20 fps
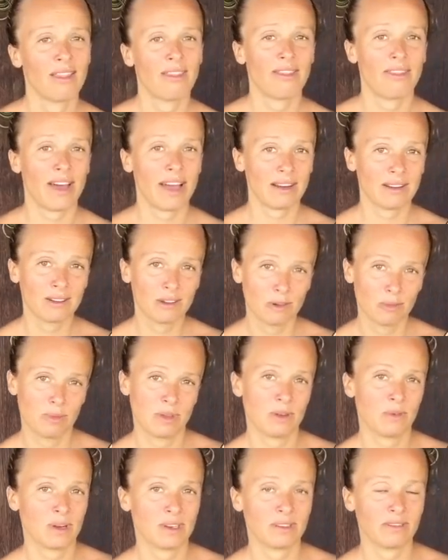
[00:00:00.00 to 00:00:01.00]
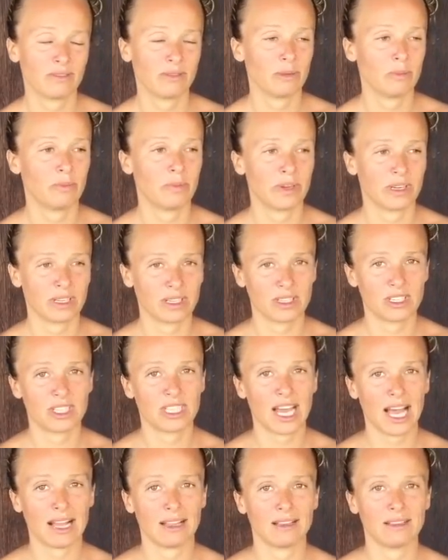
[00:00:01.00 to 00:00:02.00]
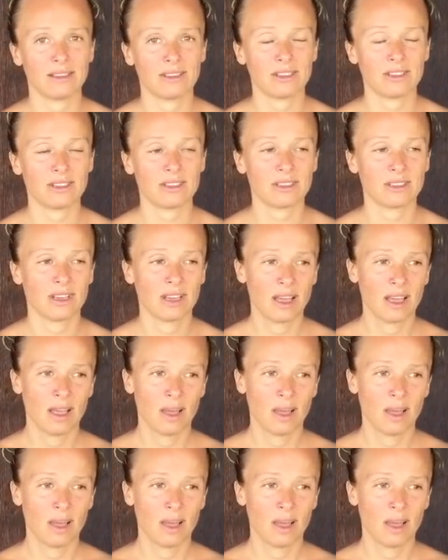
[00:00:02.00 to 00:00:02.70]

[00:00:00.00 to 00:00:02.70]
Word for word: that could be one of the biggest challenges